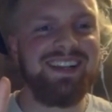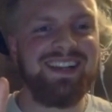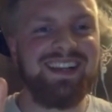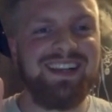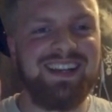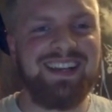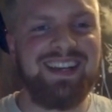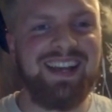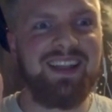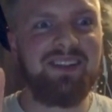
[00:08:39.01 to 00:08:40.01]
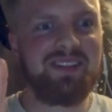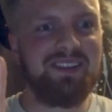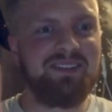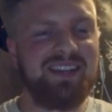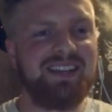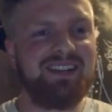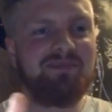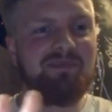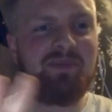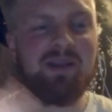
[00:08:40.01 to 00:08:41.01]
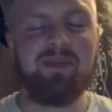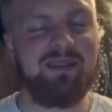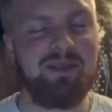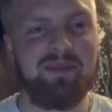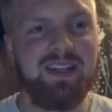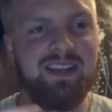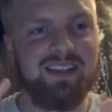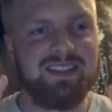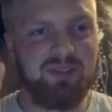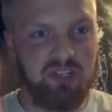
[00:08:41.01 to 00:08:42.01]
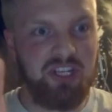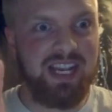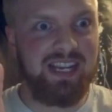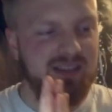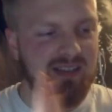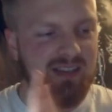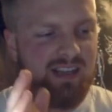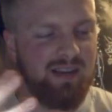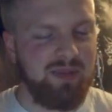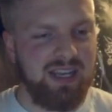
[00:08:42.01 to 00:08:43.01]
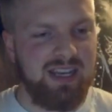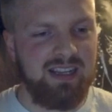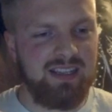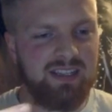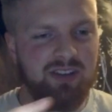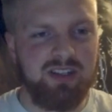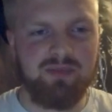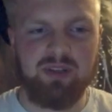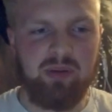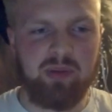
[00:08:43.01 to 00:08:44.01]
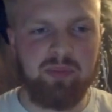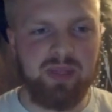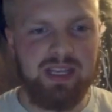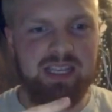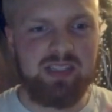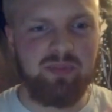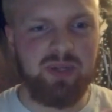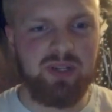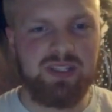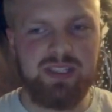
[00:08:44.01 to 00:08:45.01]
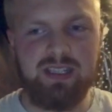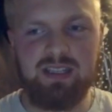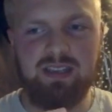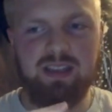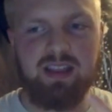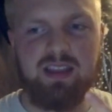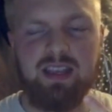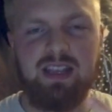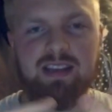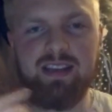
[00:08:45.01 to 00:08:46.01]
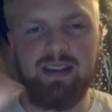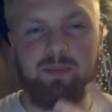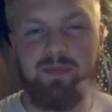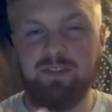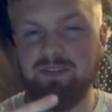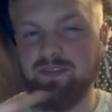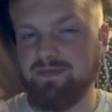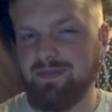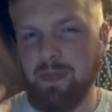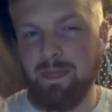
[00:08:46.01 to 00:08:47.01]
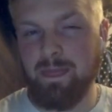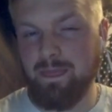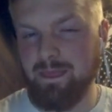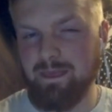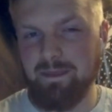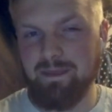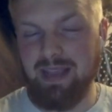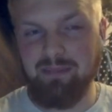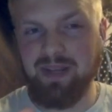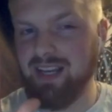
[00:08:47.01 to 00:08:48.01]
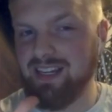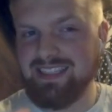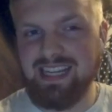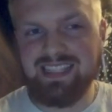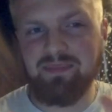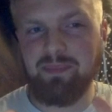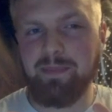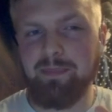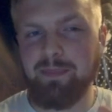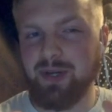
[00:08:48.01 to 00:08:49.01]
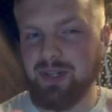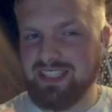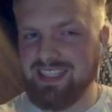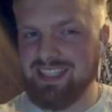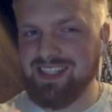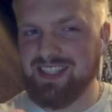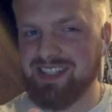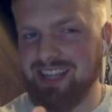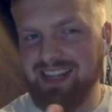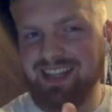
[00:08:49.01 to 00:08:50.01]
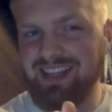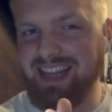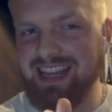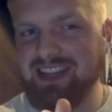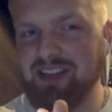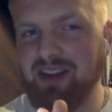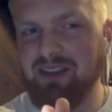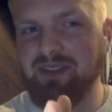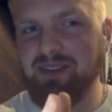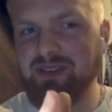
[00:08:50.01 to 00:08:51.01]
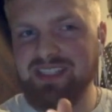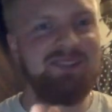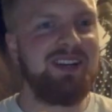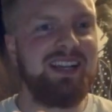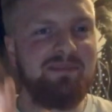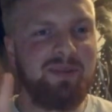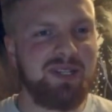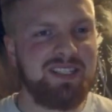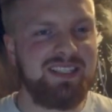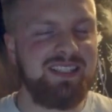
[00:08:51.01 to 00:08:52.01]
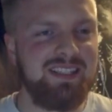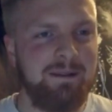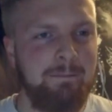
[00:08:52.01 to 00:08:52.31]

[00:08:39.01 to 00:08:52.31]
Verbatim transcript: I thought I was gonna fail. My bad, my bad. So J. And I'm getting like you could have went with place, person, thing. I'm I'm gonna say it's a person. Just kind of gauging off you. Is that right? A person. Yeah.